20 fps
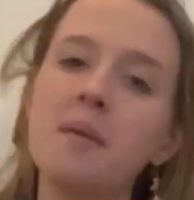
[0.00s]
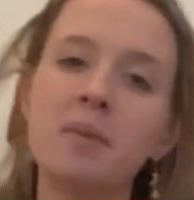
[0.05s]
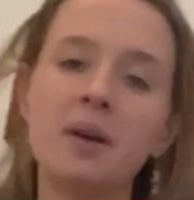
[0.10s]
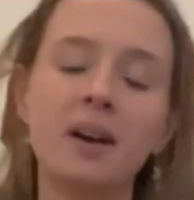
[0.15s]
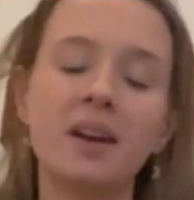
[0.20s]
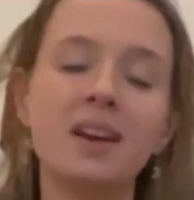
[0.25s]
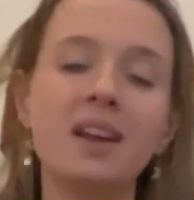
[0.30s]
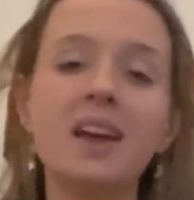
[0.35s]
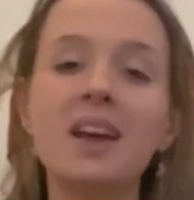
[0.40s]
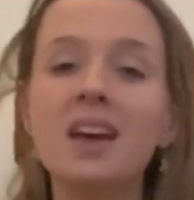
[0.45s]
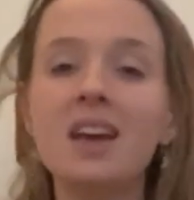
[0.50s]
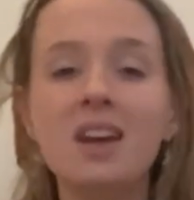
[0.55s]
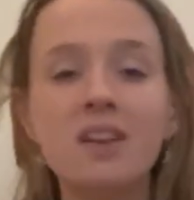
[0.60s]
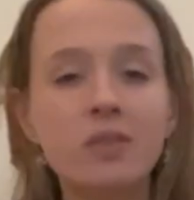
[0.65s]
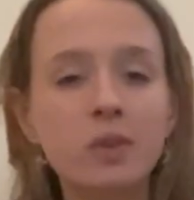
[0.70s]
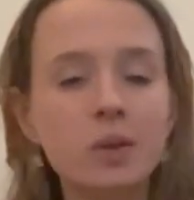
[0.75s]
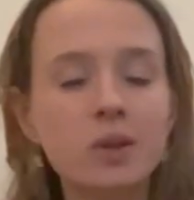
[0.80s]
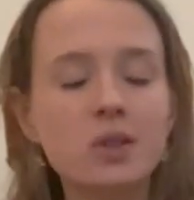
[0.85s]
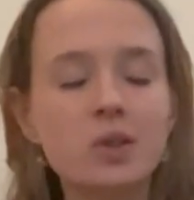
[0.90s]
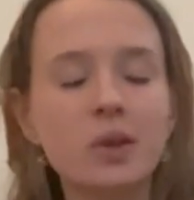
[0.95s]
But if
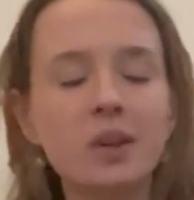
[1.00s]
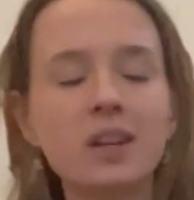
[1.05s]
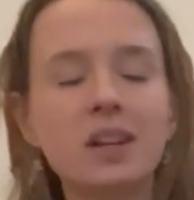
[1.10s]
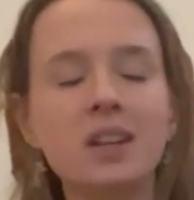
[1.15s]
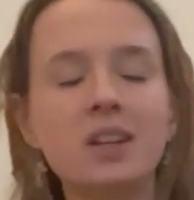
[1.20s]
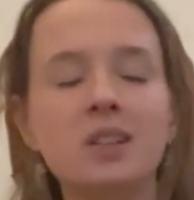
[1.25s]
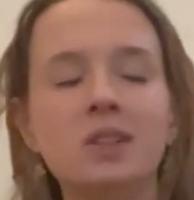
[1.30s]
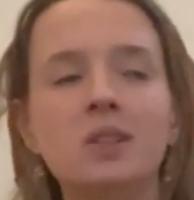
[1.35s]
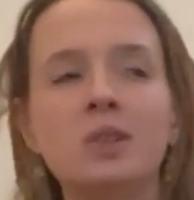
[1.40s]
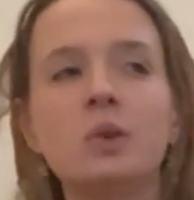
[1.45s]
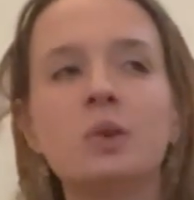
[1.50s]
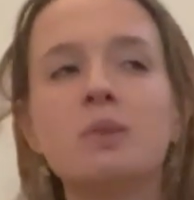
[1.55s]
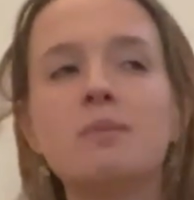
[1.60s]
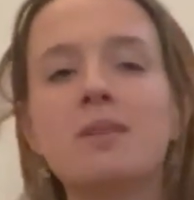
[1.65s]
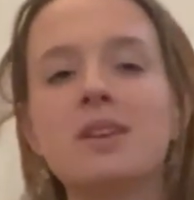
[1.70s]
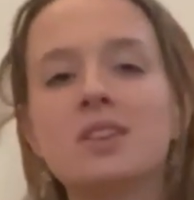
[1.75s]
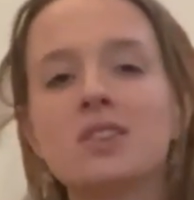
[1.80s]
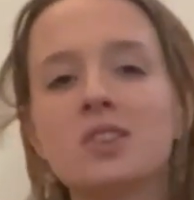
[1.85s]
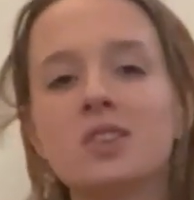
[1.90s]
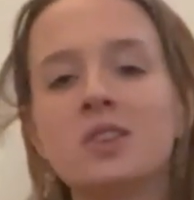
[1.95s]
you enjoyed it, you can
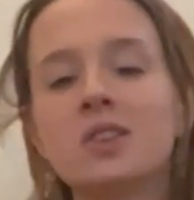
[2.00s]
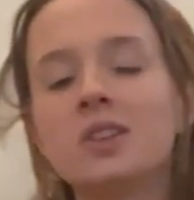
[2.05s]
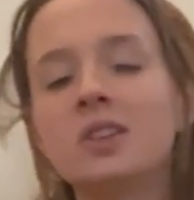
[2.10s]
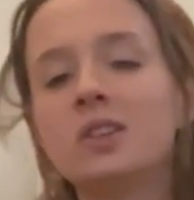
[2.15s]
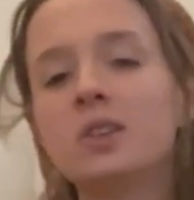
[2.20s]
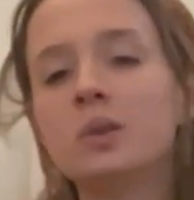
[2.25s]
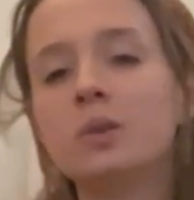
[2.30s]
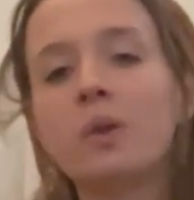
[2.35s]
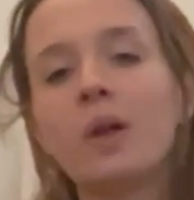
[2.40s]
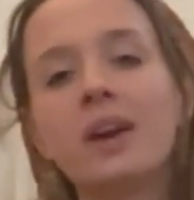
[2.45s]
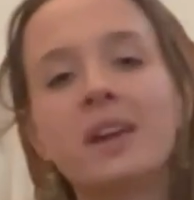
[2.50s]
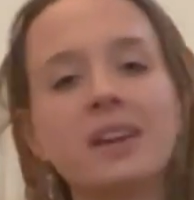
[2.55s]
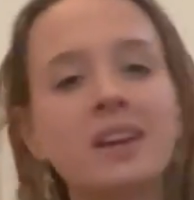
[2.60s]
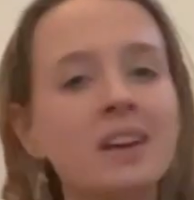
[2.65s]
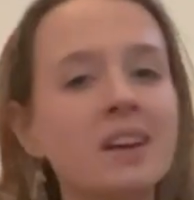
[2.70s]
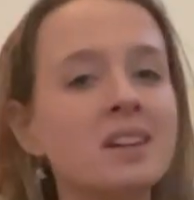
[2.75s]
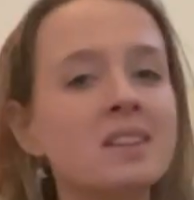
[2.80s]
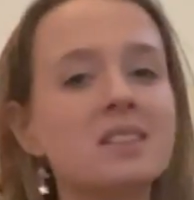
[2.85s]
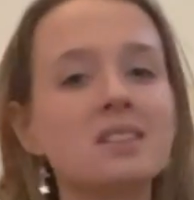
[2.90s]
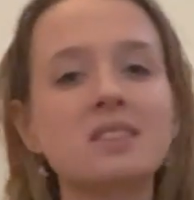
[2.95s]
make sure you like
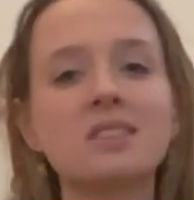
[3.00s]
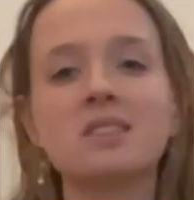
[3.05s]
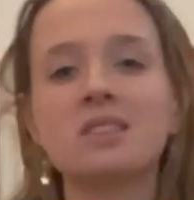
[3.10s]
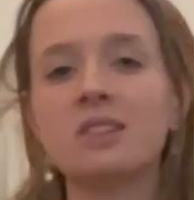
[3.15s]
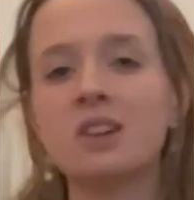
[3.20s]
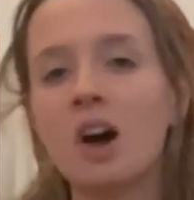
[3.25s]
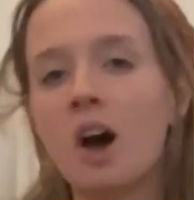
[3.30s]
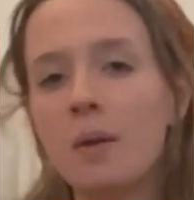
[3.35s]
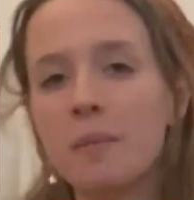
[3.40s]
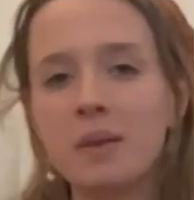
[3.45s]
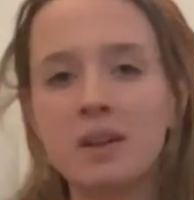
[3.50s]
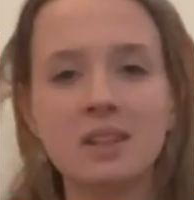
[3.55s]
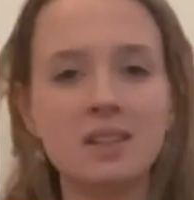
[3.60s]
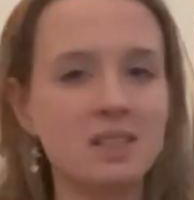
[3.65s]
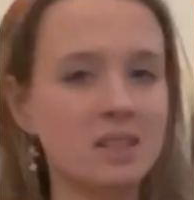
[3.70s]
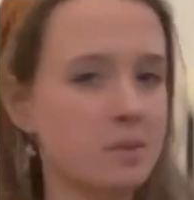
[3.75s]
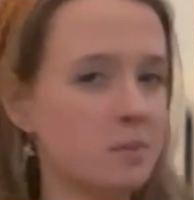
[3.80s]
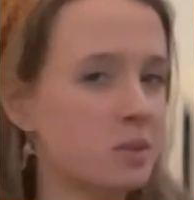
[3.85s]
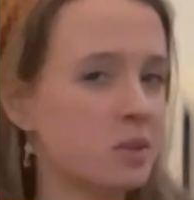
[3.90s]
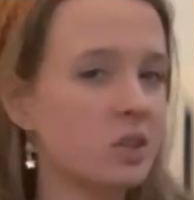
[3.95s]
it, comment,
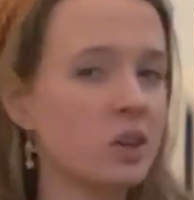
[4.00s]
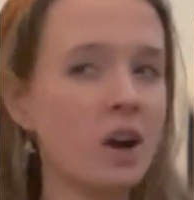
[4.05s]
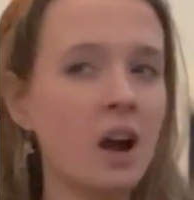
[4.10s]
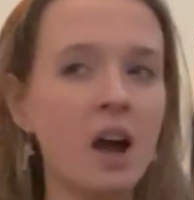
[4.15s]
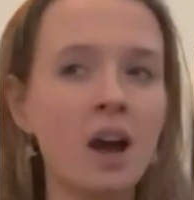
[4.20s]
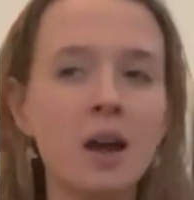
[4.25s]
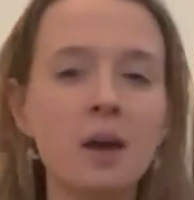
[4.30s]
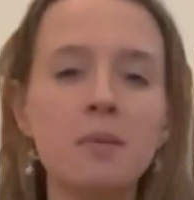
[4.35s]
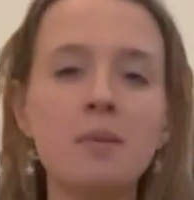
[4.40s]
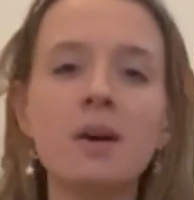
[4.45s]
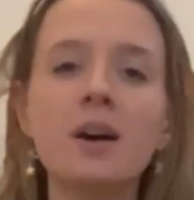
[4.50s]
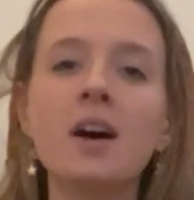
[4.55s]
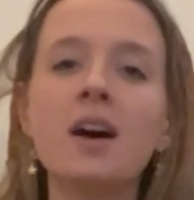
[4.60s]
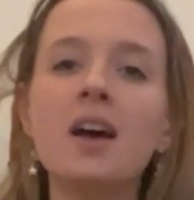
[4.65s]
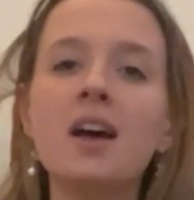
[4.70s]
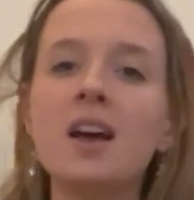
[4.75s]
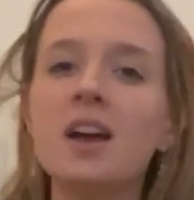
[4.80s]
subscribe.